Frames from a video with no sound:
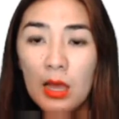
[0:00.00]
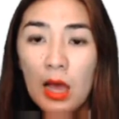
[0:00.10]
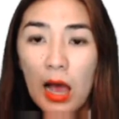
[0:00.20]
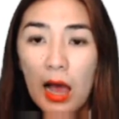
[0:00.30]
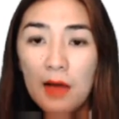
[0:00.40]

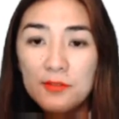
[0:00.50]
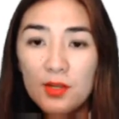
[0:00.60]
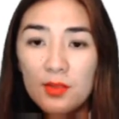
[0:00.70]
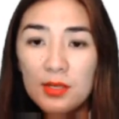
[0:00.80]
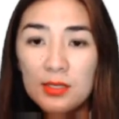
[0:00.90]
After
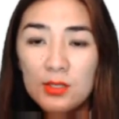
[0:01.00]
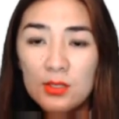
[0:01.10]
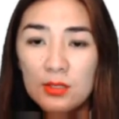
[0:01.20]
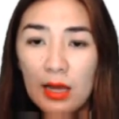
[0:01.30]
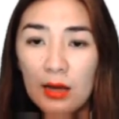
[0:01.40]
this,
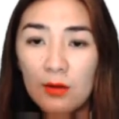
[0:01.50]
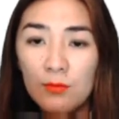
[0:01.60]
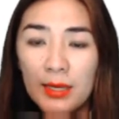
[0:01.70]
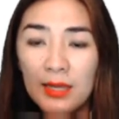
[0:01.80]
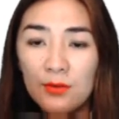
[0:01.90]

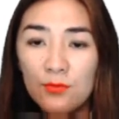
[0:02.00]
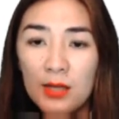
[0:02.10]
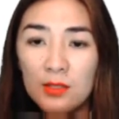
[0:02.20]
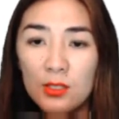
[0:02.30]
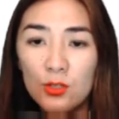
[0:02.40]
we can
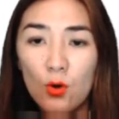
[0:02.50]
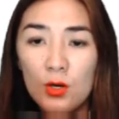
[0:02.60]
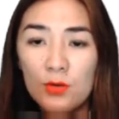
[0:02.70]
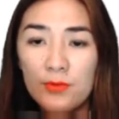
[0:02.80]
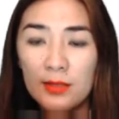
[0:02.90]
run the
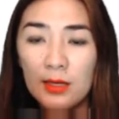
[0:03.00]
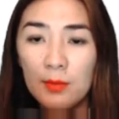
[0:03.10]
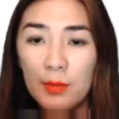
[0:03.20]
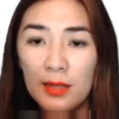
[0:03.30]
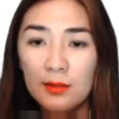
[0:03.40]
Docker run
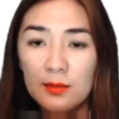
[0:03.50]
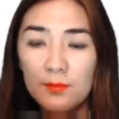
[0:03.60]
command.